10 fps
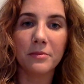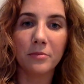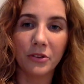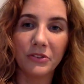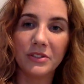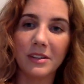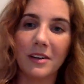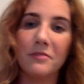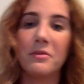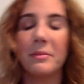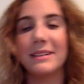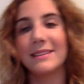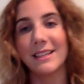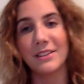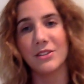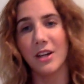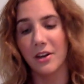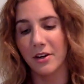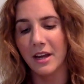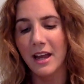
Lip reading: bronzer for my skin tone.